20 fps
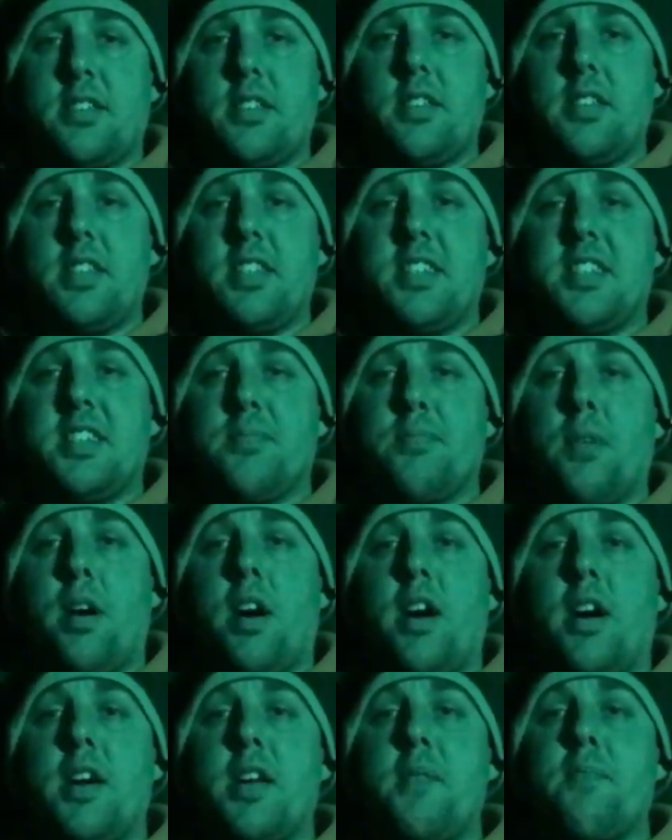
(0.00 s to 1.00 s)
this is
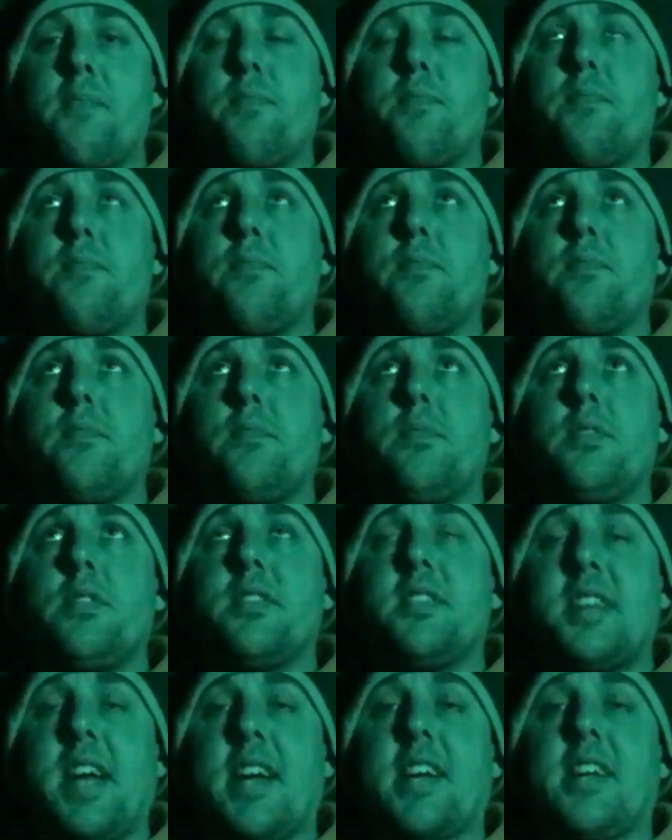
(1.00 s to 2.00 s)
my
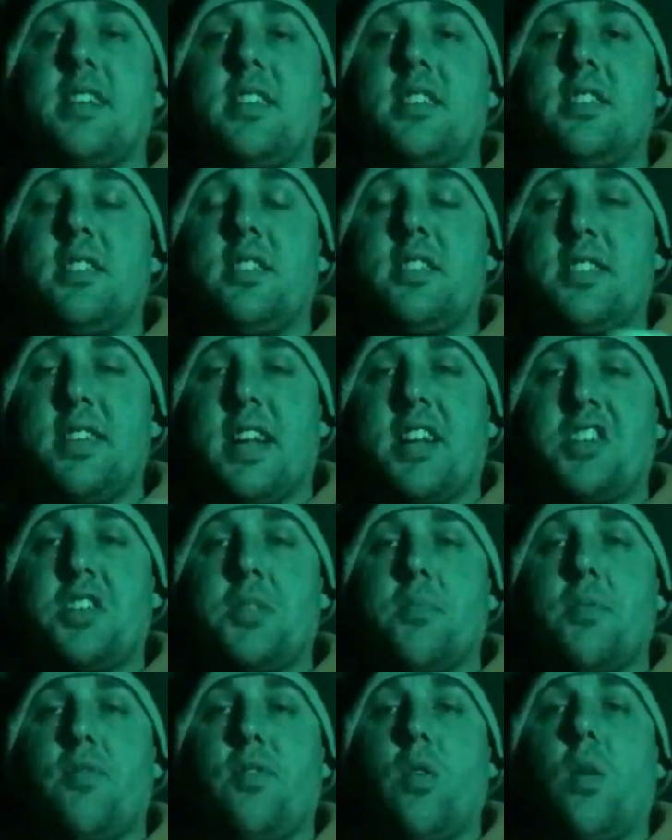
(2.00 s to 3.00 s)
second
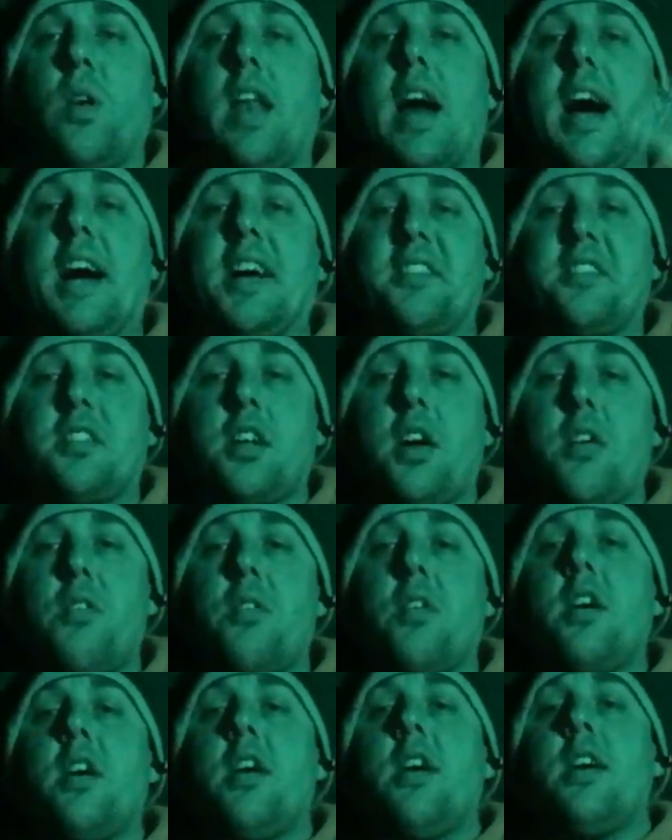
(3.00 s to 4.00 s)
session before last, so
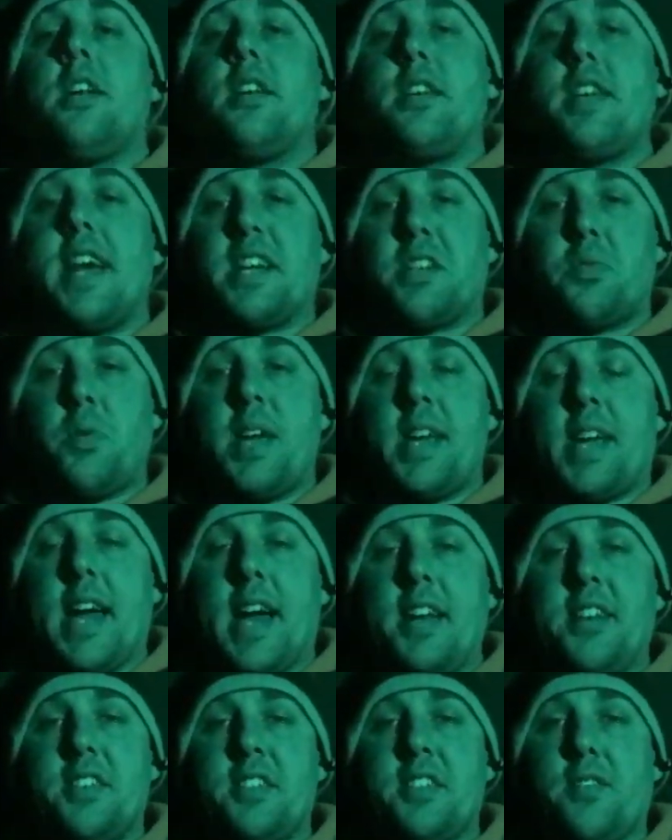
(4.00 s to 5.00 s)
next
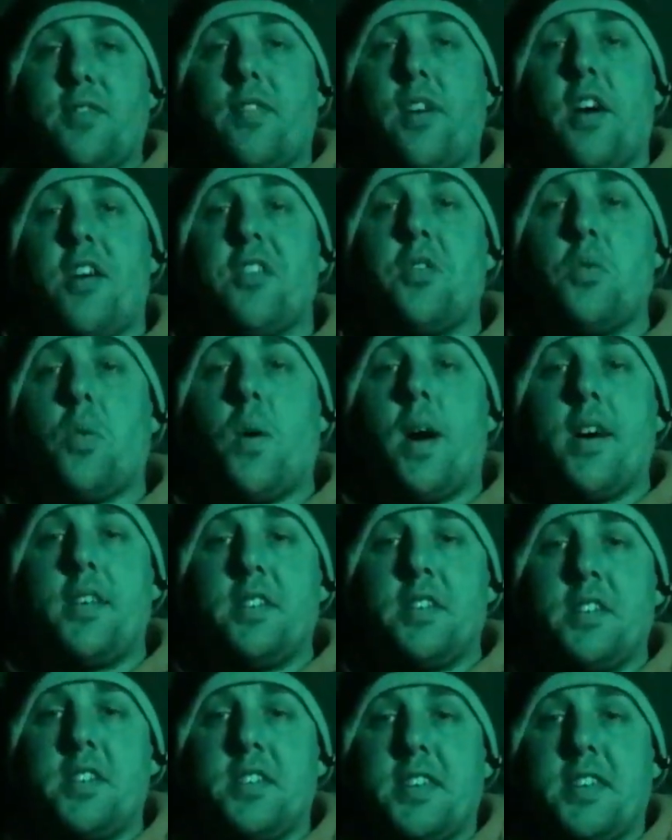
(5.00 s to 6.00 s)
weekend is the final one
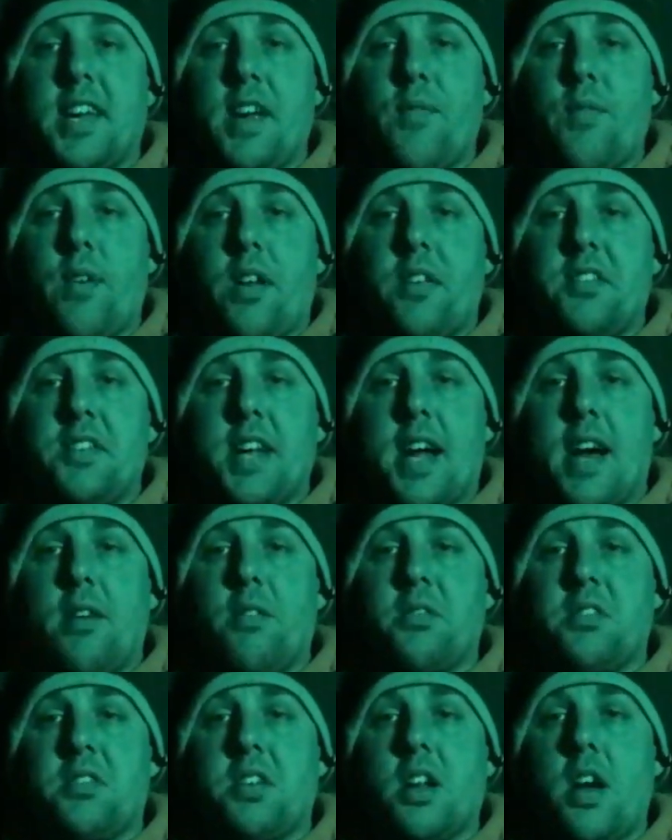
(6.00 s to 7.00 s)
and the ticket runs
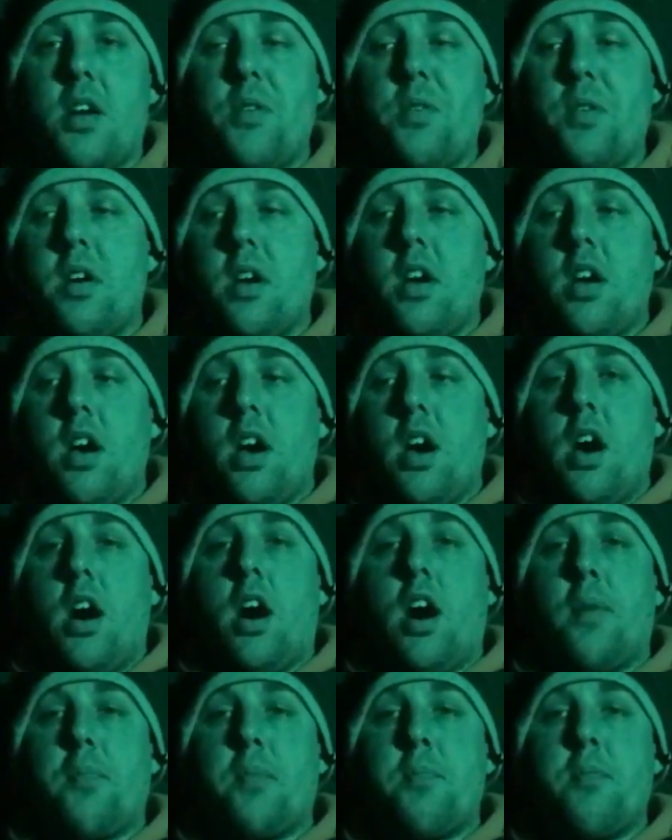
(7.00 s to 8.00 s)
out, so
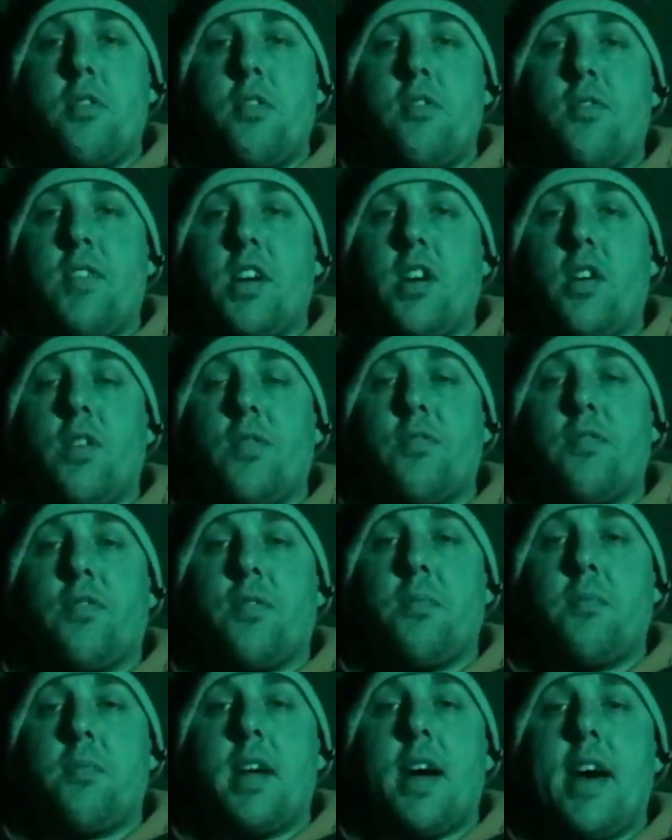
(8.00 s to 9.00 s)
I'll be moving on
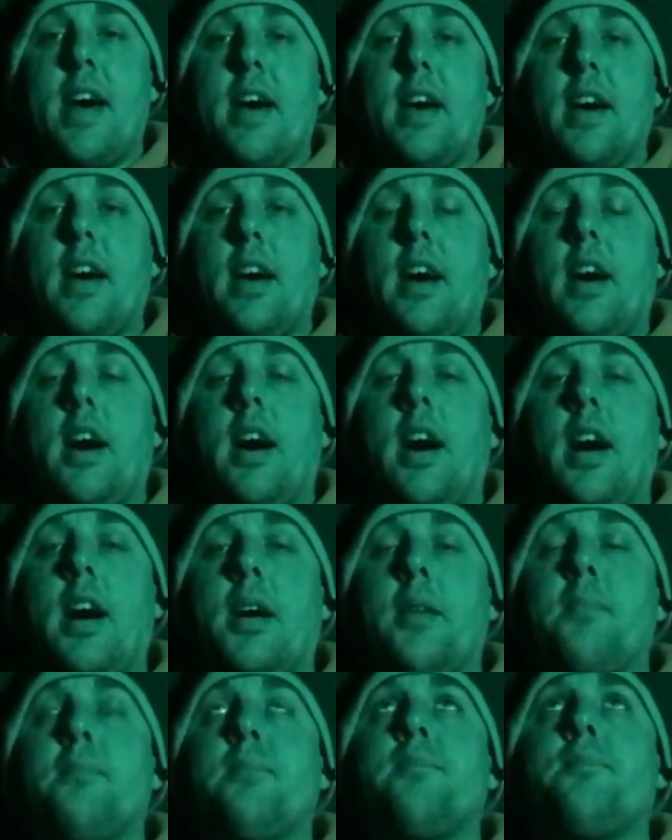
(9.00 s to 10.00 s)
from there,
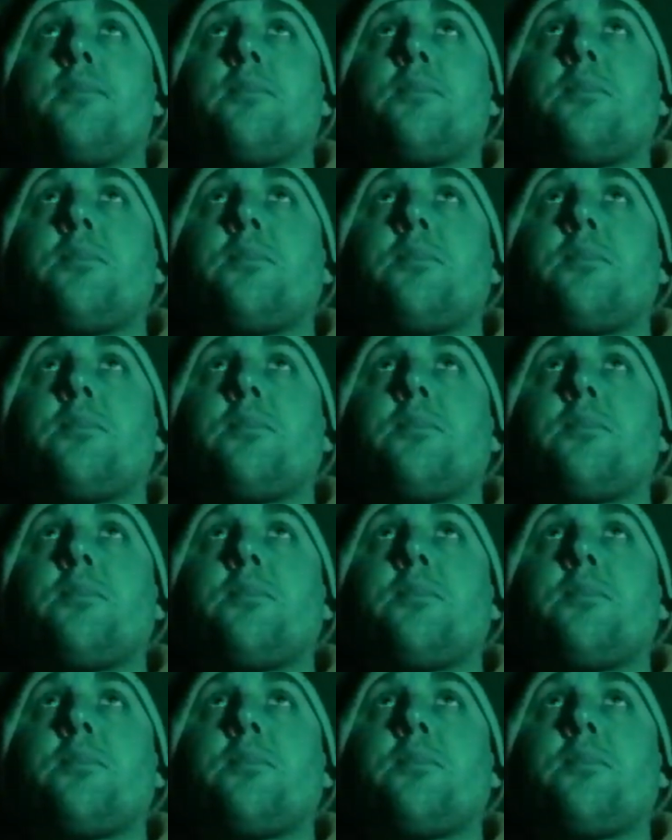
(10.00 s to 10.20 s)
and